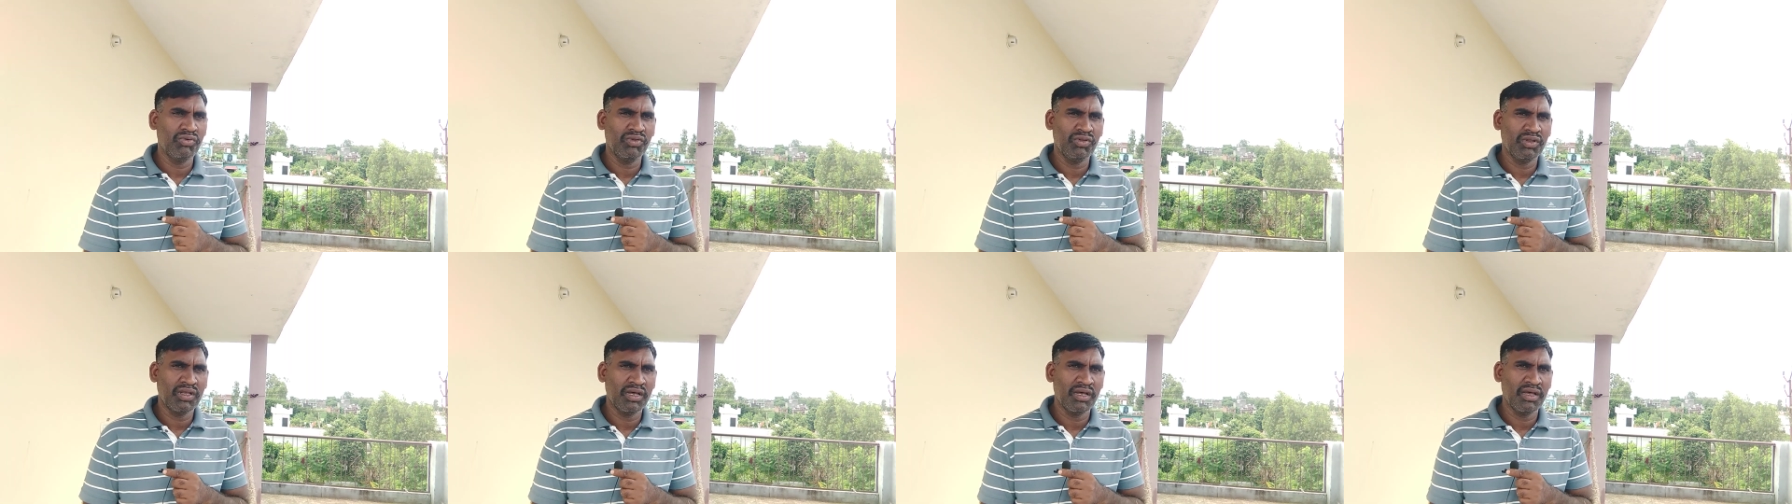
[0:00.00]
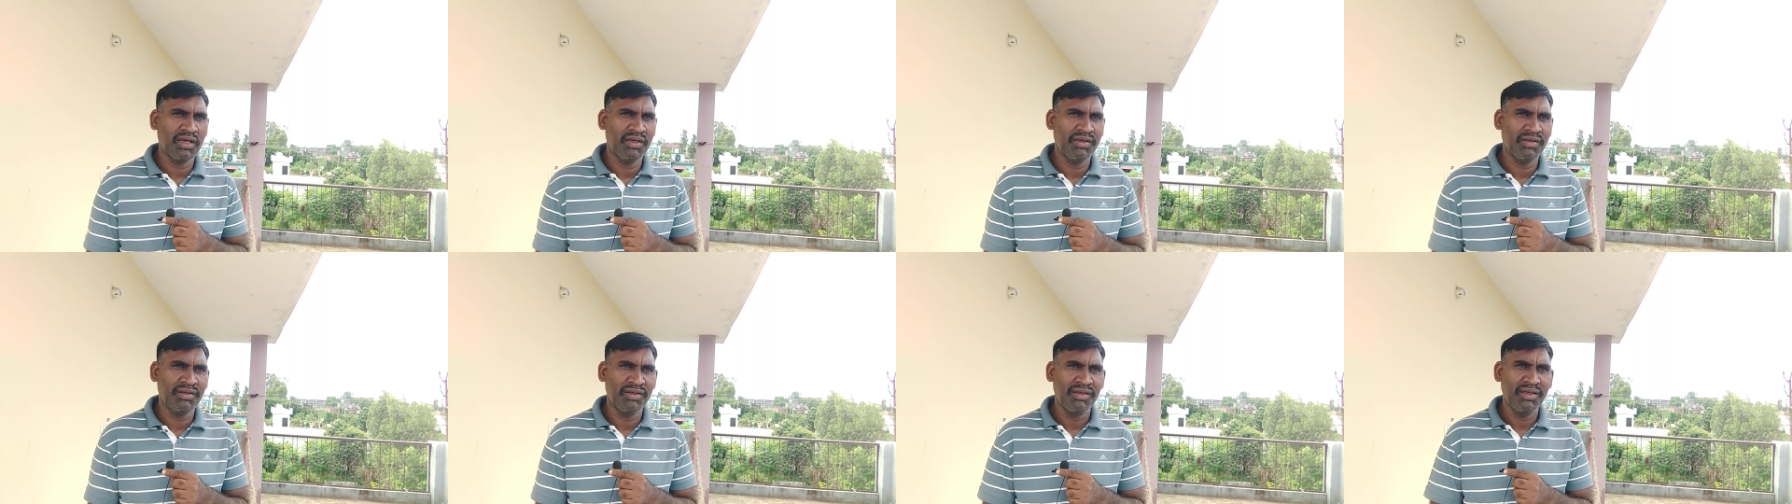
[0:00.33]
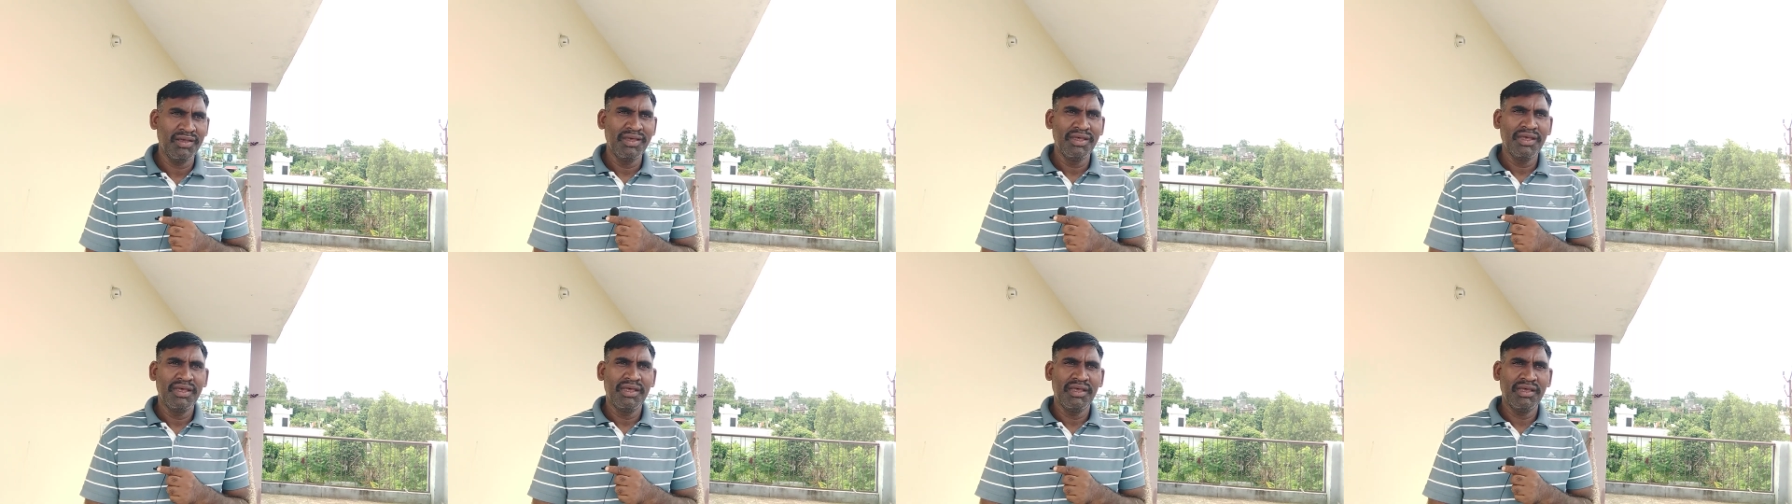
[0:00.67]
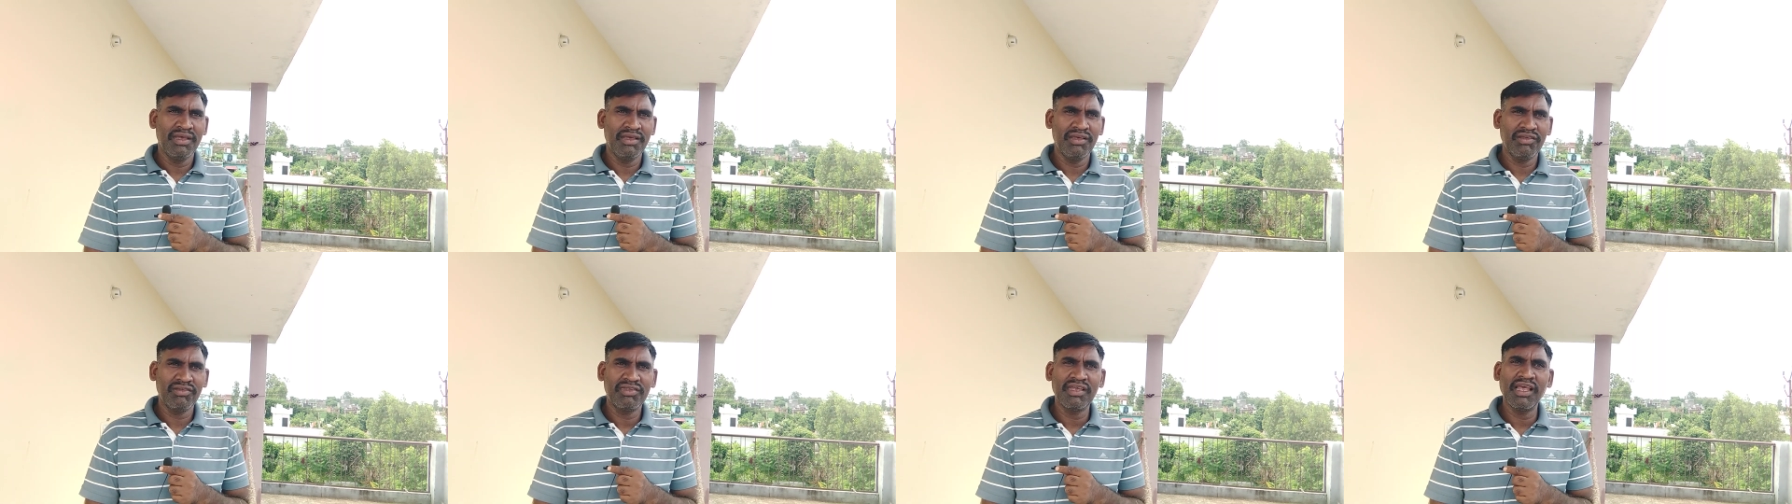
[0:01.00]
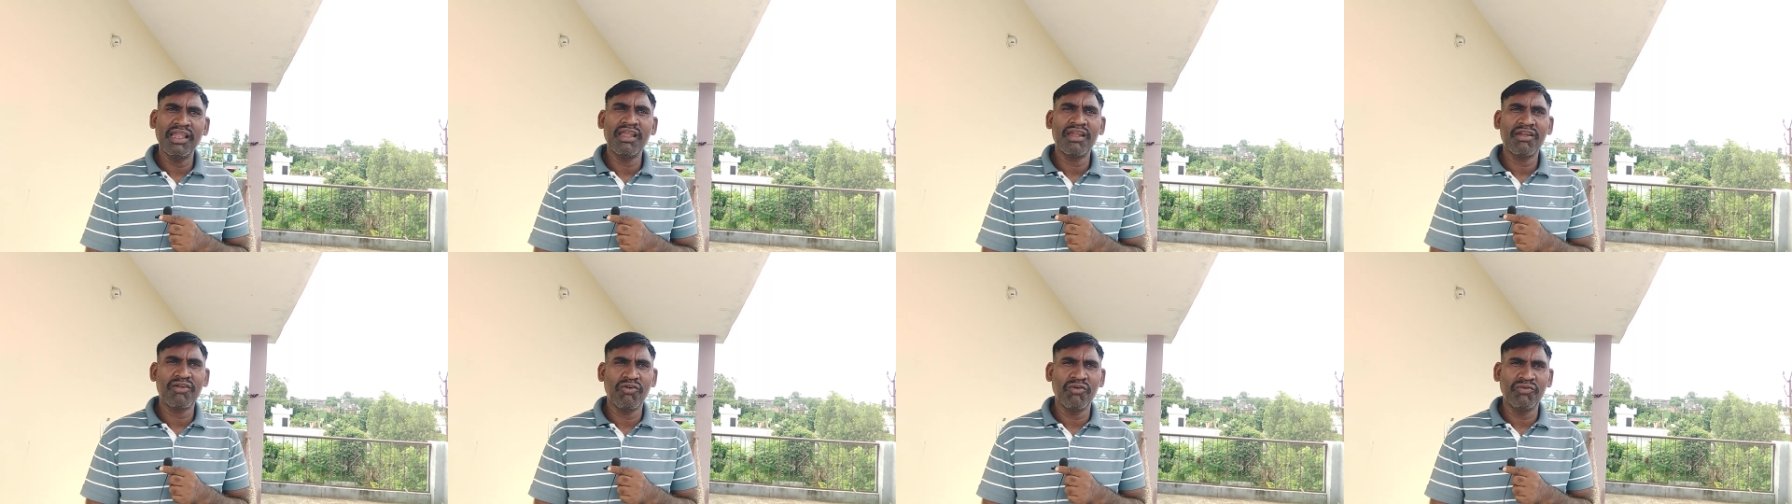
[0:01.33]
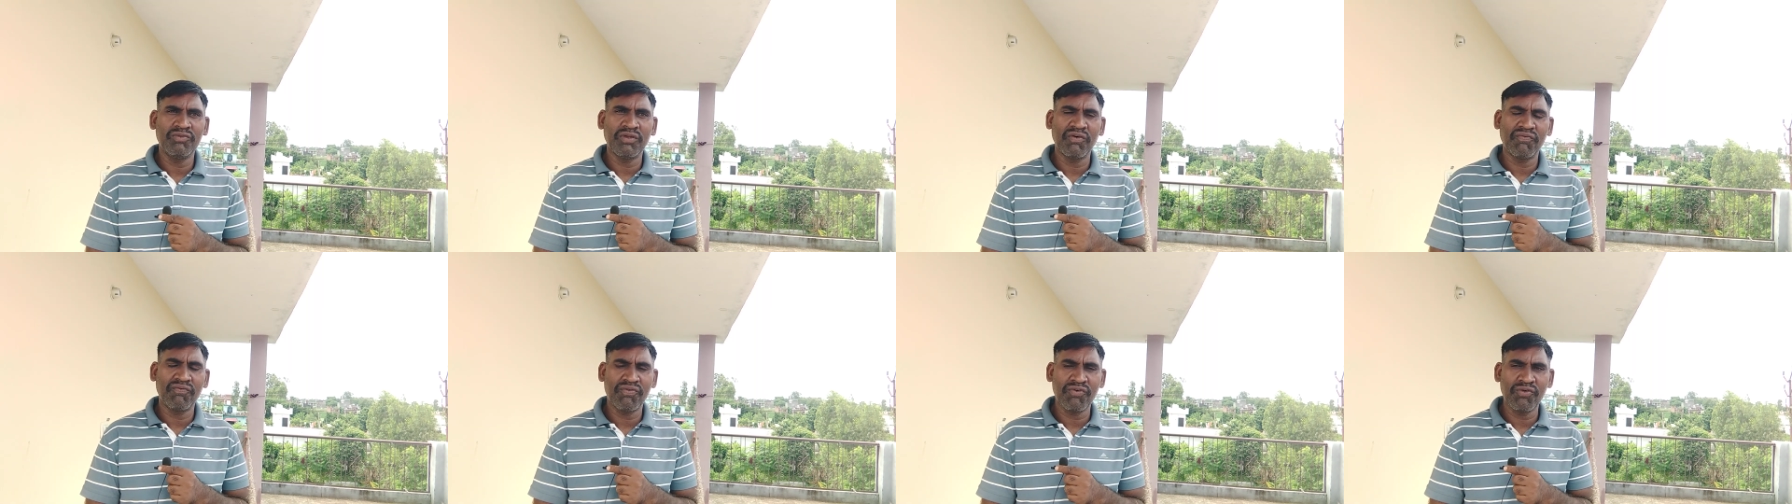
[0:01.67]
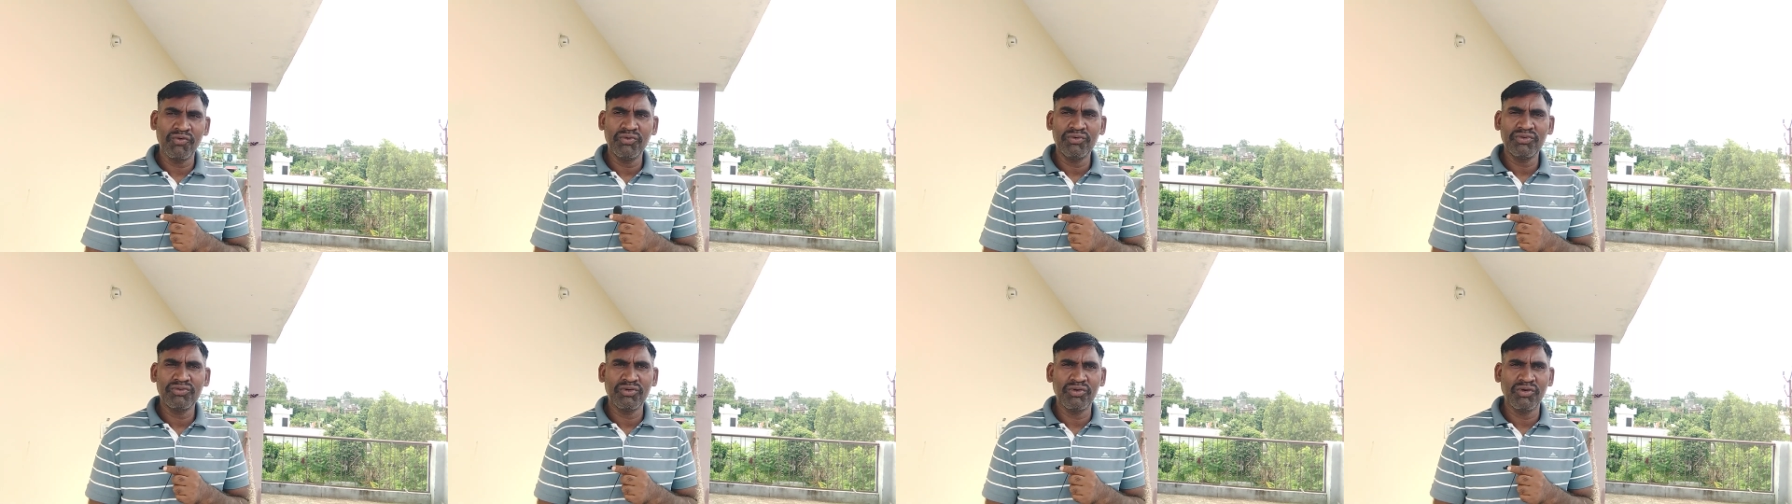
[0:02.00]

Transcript: the seller of the fruits.